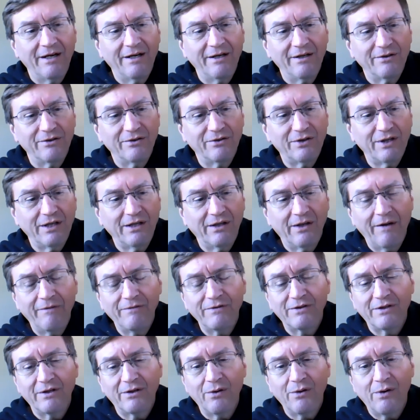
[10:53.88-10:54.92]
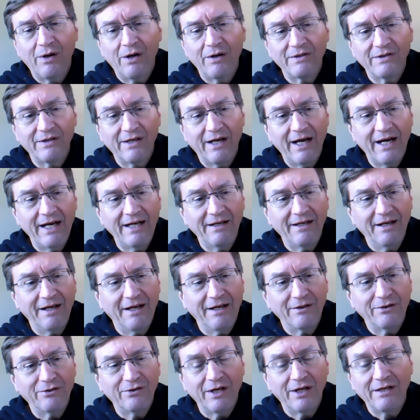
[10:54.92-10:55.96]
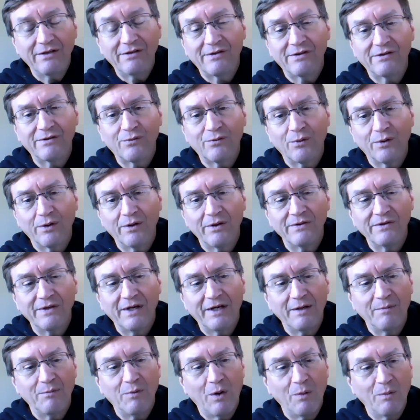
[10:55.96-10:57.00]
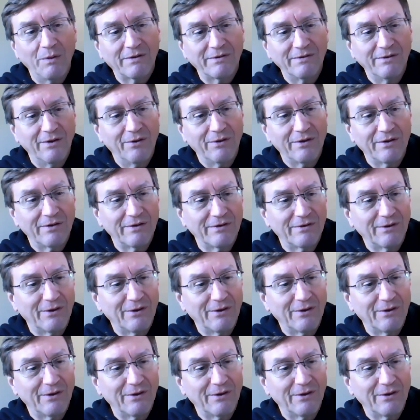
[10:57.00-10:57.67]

She loves to go outside and chase the squirrels on a moment's notice.